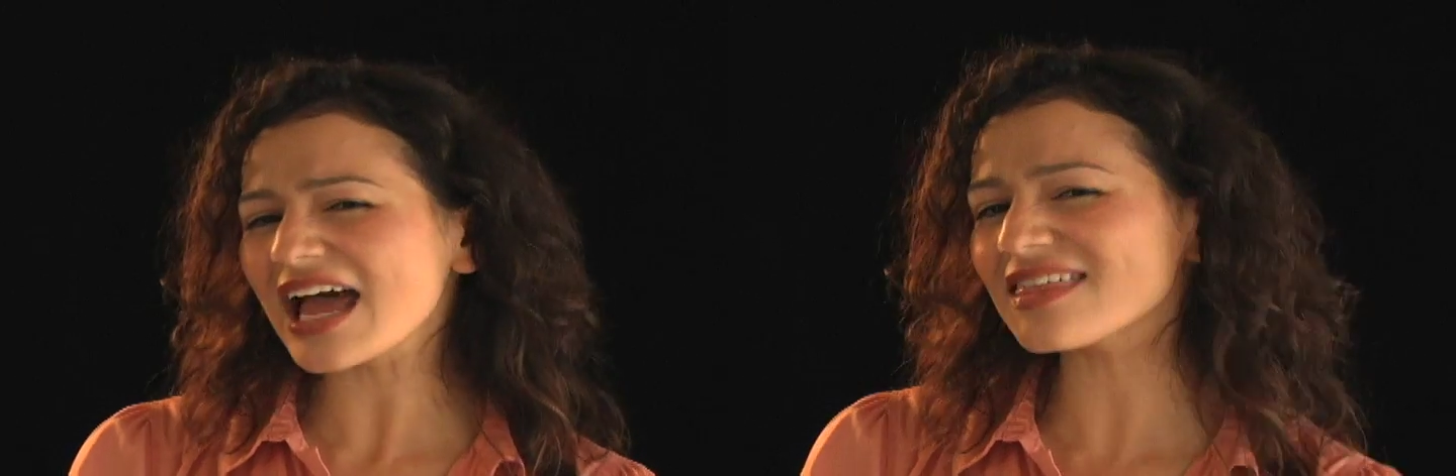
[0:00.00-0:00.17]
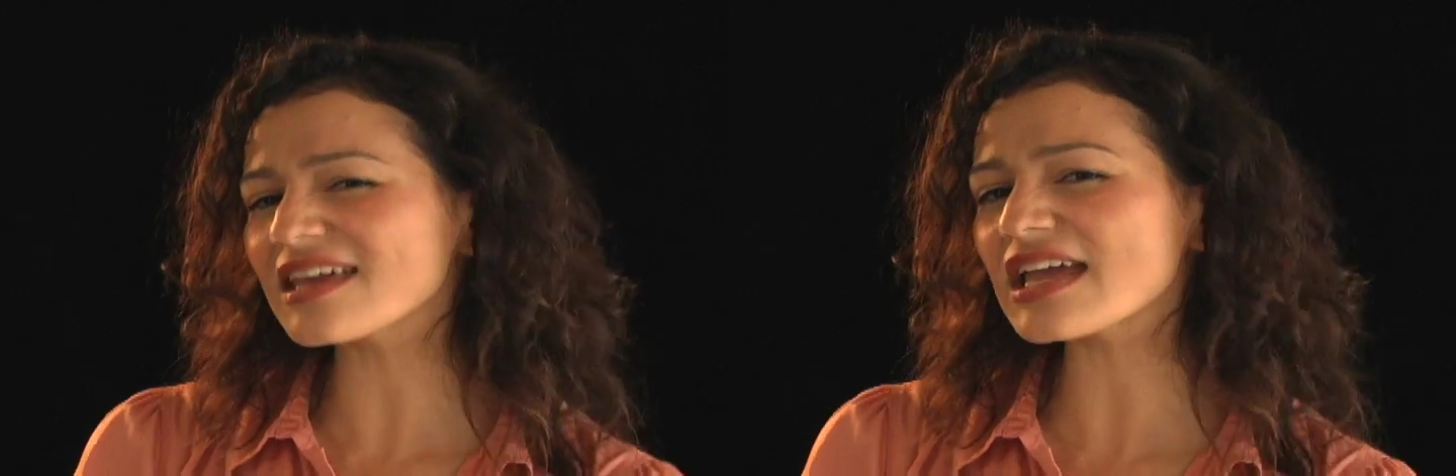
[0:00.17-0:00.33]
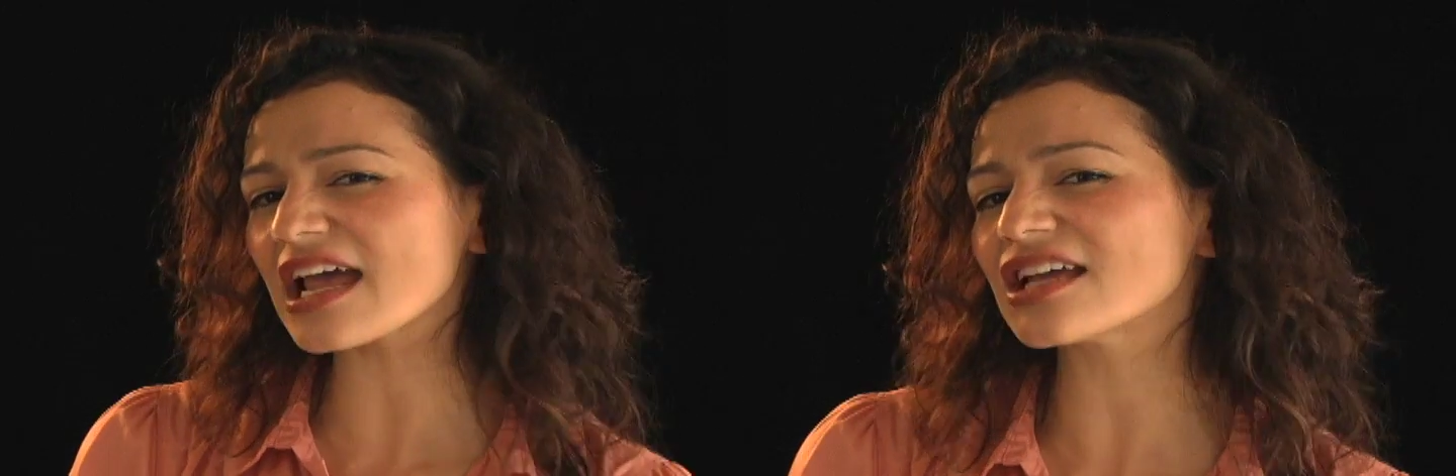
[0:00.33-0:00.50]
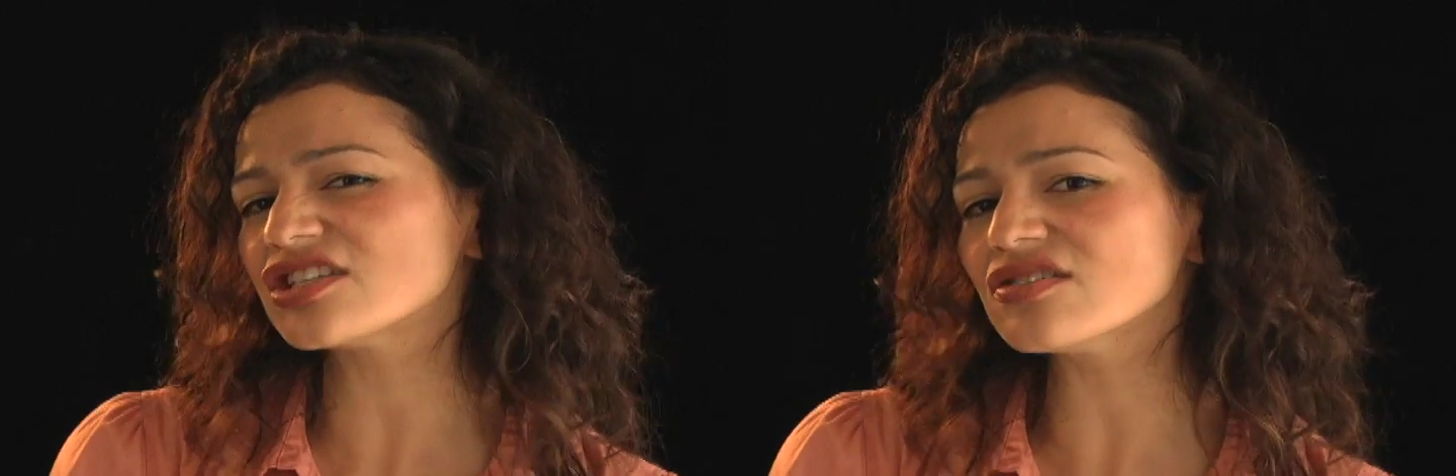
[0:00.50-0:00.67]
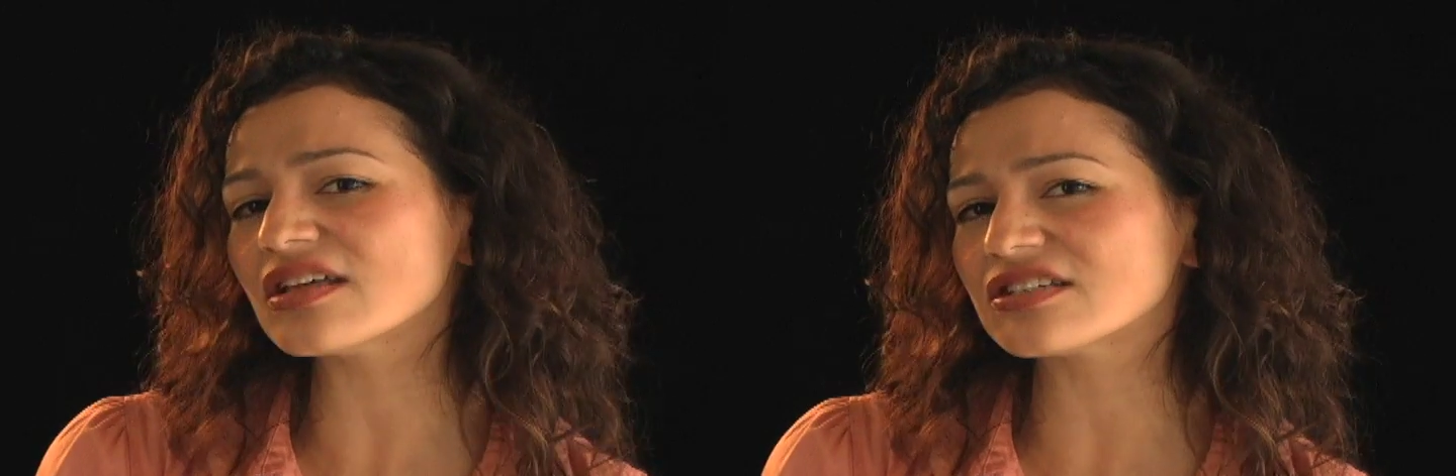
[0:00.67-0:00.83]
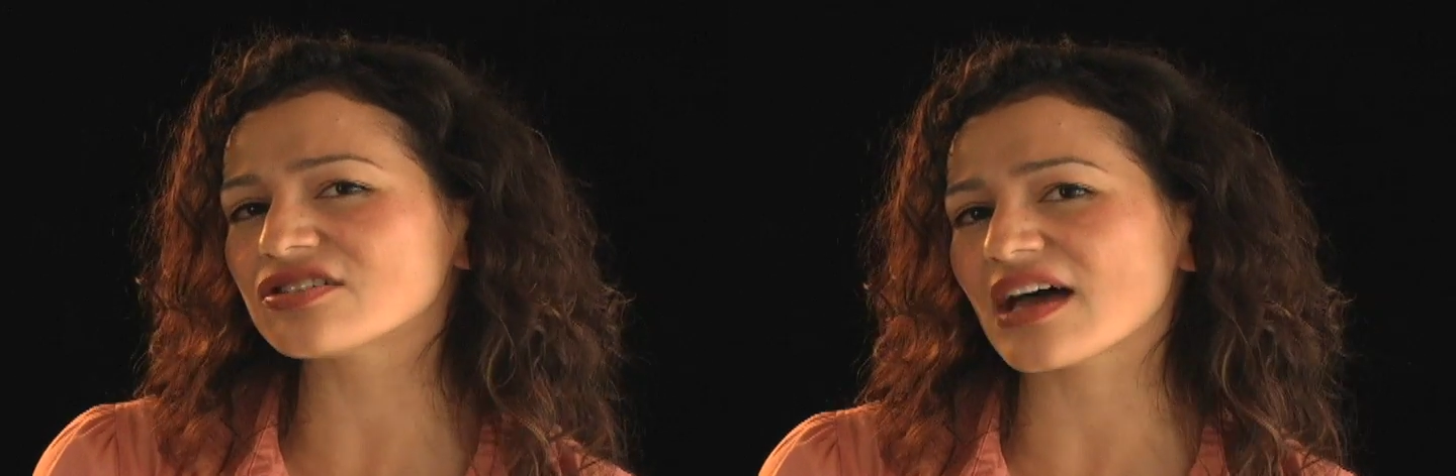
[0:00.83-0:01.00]
I think I could do
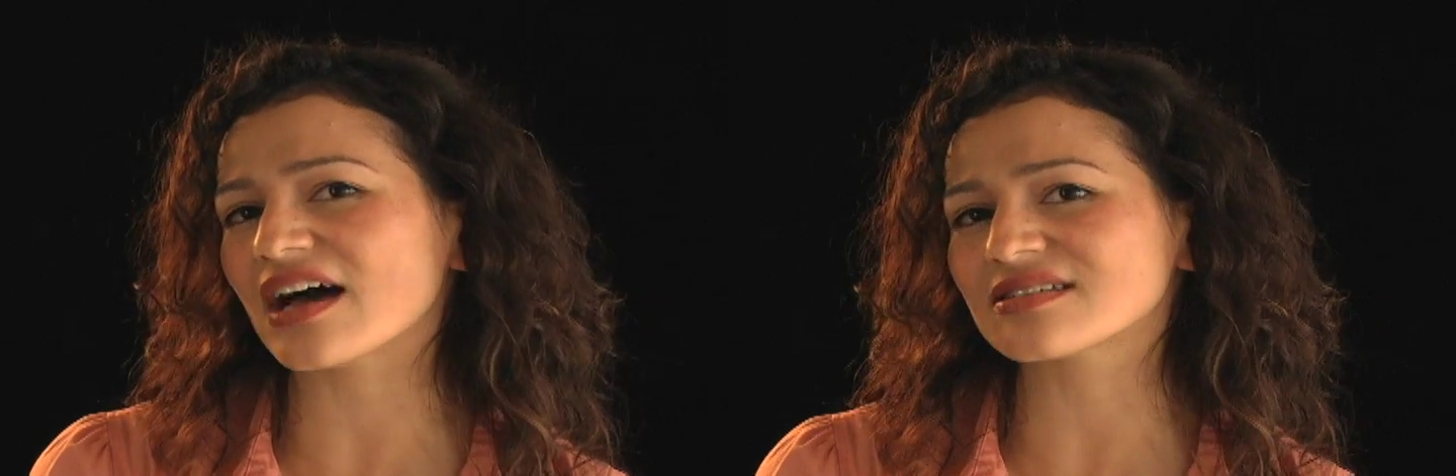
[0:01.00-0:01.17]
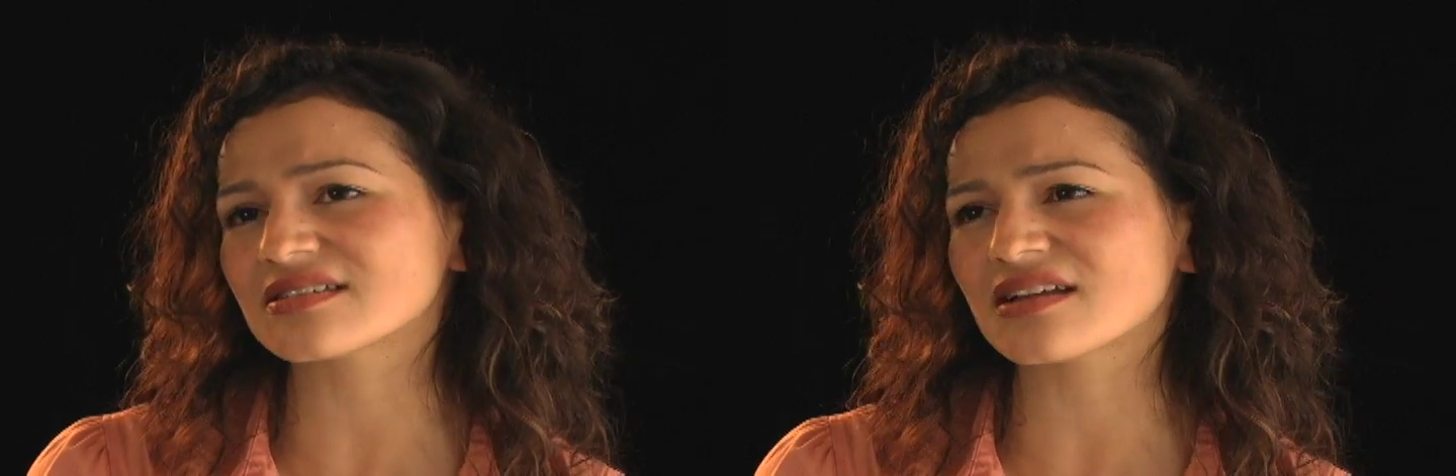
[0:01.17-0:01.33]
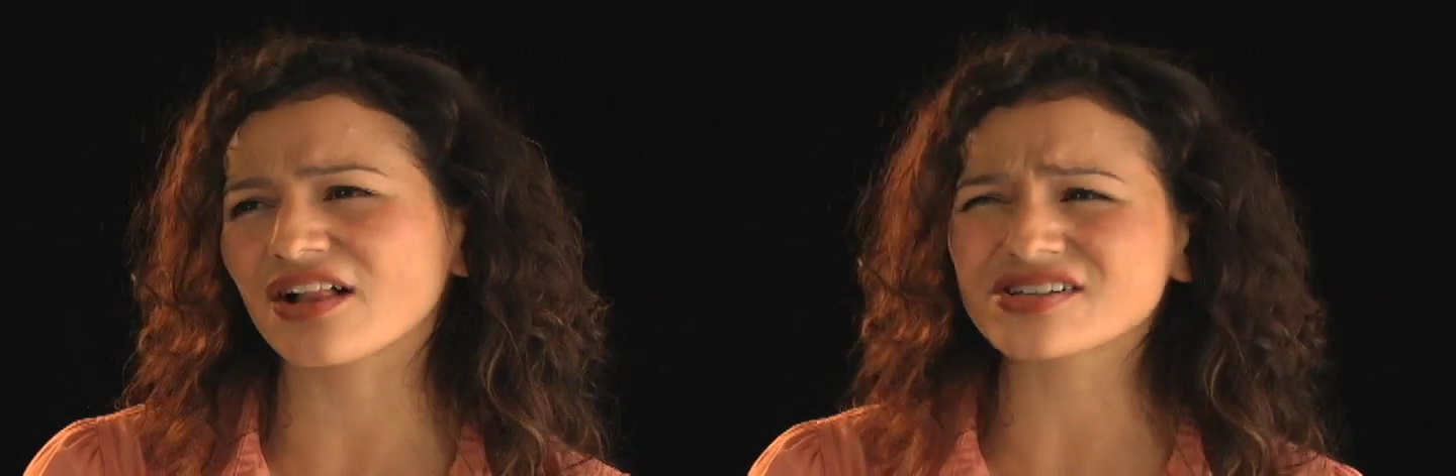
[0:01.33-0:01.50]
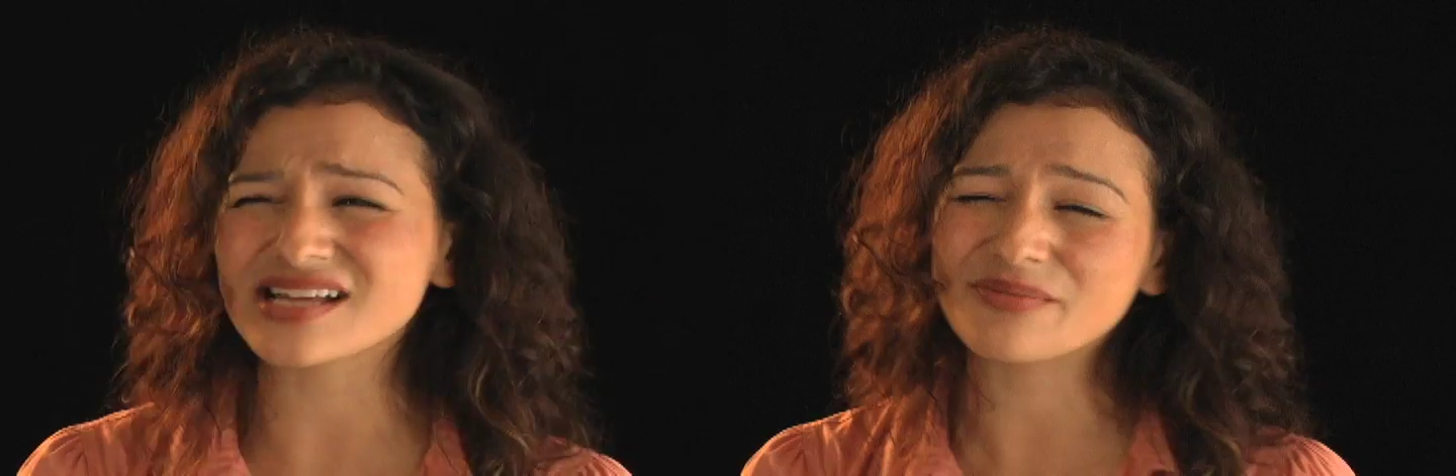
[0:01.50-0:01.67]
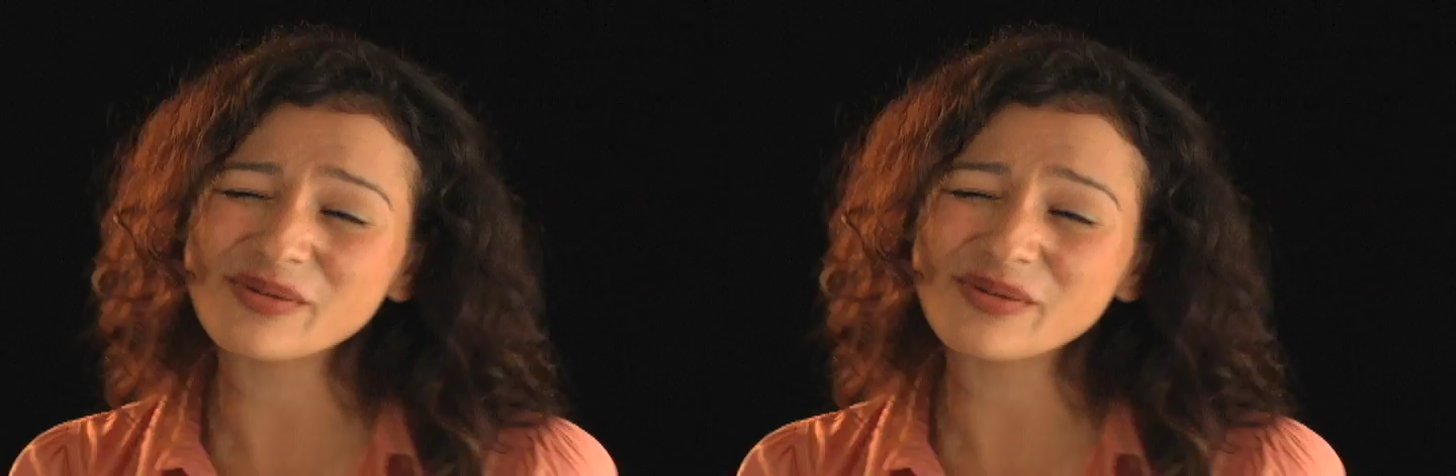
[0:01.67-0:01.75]
the $2,000 down.